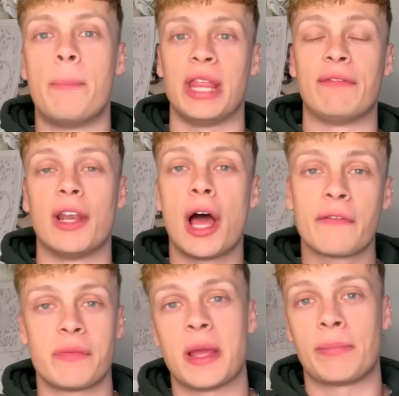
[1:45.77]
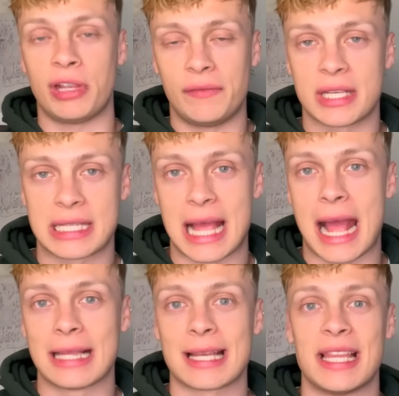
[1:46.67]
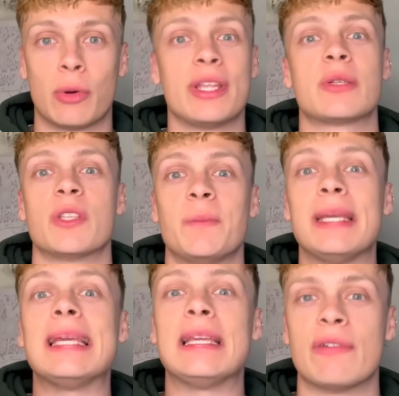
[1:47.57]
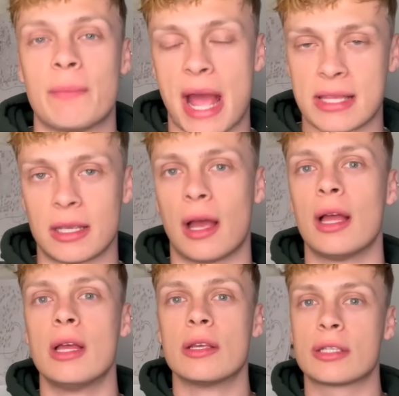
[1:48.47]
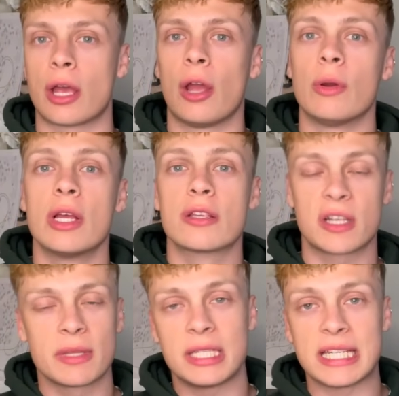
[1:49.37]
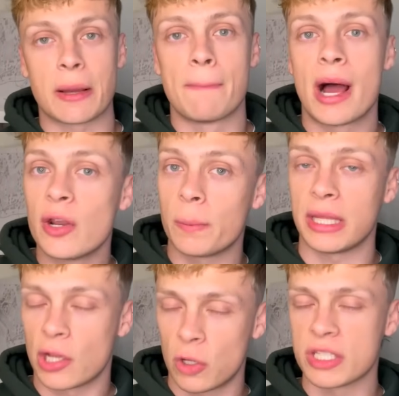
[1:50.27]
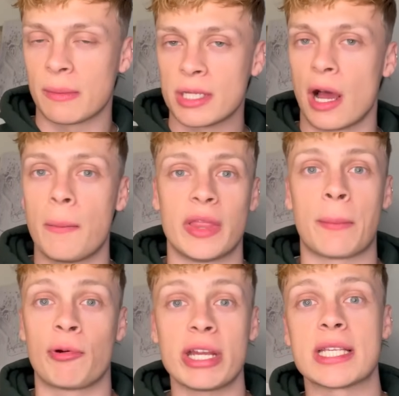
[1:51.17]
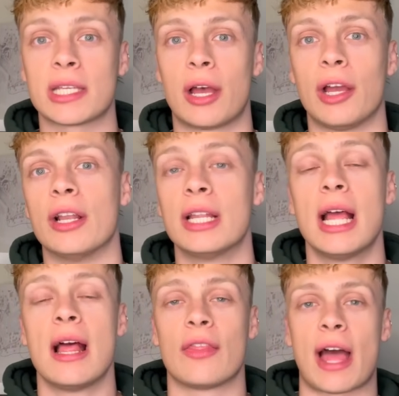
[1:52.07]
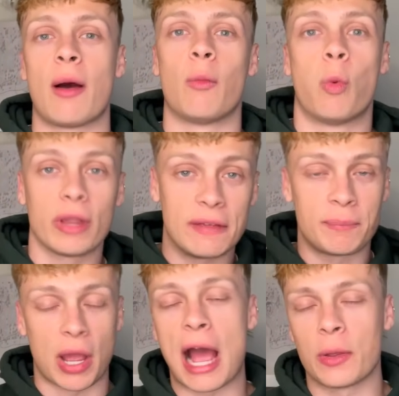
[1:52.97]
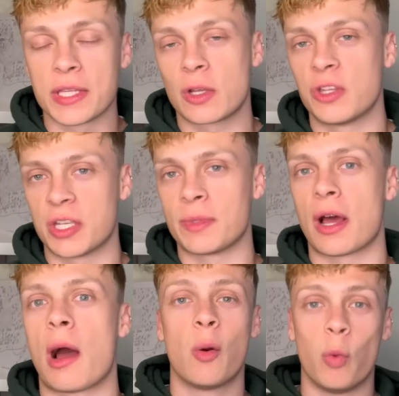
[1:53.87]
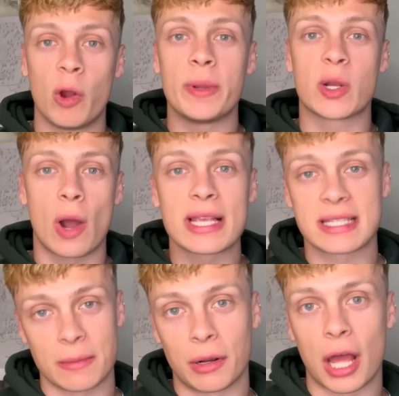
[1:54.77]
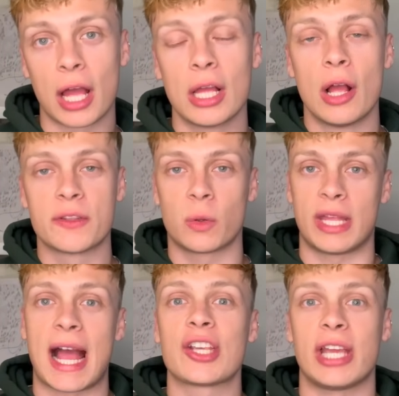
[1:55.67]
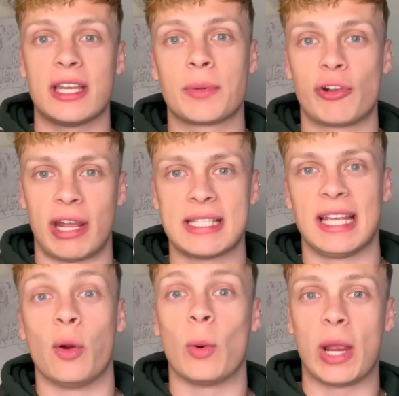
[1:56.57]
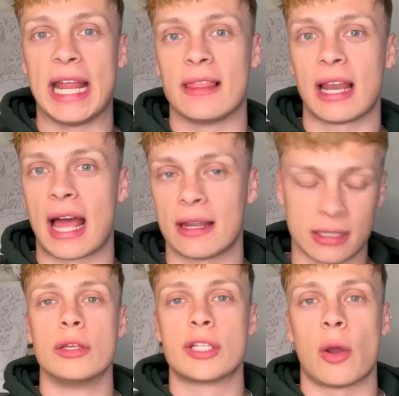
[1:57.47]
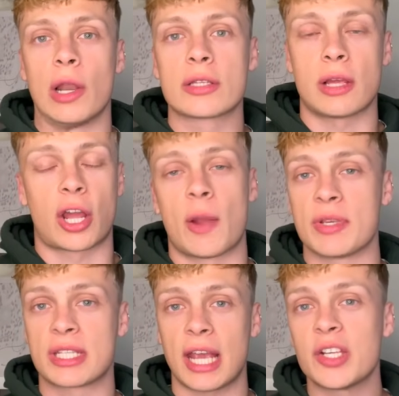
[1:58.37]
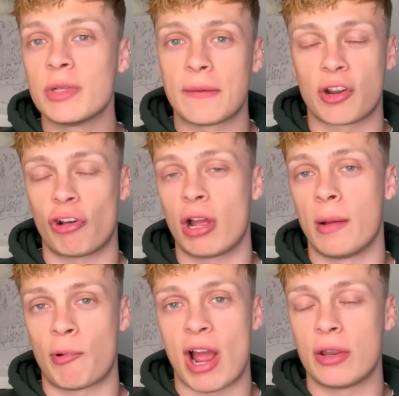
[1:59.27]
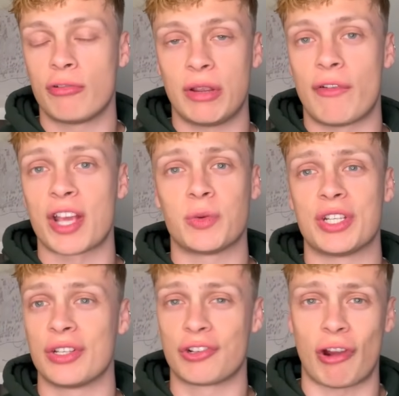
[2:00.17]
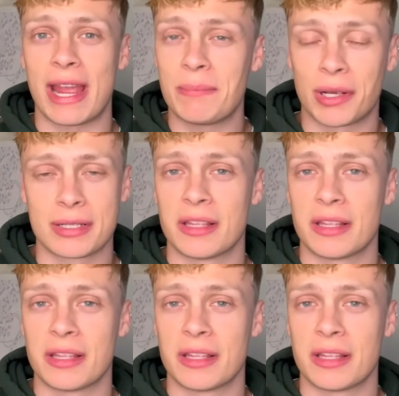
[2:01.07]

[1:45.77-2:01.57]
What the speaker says: they've learnt from their previous lands and they want this one to be even better. So some of the detail might not be in the concept art, but they're pretty certain that what they put out in this concept art will be quite similar to what they actually end up creating in the land. So it looks like Cobra Station will have a brand new refresh, which is great because at the